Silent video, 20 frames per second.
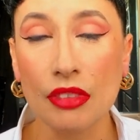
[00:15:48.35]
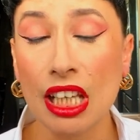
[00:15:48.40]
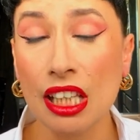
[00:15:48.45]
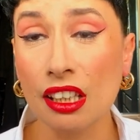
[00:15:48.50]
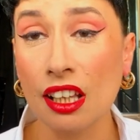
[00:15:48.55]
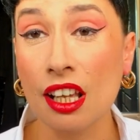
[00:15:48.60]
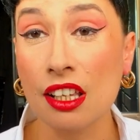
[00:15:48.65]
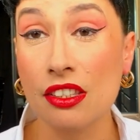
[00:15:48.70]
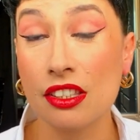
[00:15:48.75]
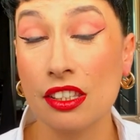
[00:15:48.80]

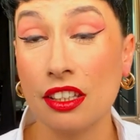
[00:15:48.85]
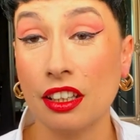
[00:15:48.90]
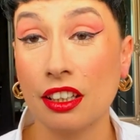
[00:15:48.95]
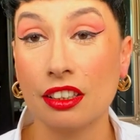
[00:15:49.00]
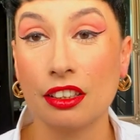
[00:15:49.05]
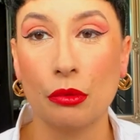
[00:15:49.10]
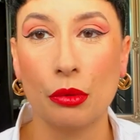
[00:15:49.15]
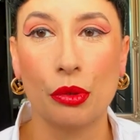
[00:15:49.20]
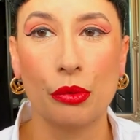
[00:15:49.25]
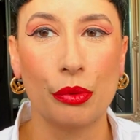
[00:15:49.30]
last year.
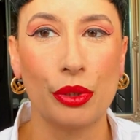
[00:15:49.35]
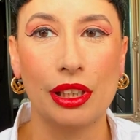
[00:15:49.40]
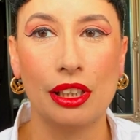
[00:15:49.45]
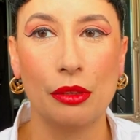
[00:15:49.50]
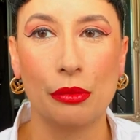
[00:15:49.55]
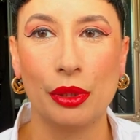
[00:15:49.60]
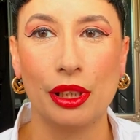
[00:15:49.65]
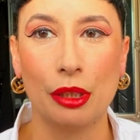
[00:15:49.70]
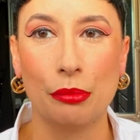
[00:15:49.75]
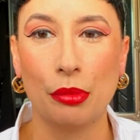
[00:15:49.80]
They were
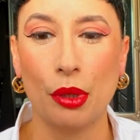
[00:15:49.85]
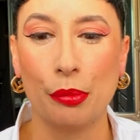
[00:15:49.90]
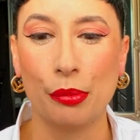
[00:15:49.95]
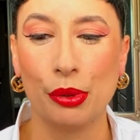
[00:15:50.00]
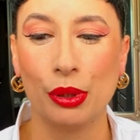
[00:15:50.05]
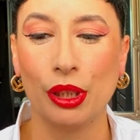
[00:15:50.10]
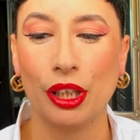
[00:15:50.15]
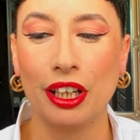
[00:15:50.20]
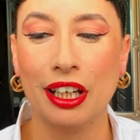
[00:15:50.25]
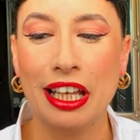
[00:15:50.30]
really, really
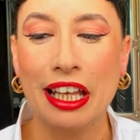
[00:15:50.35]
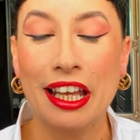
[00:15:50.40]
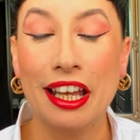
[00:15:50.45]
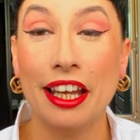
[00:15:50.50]
popular.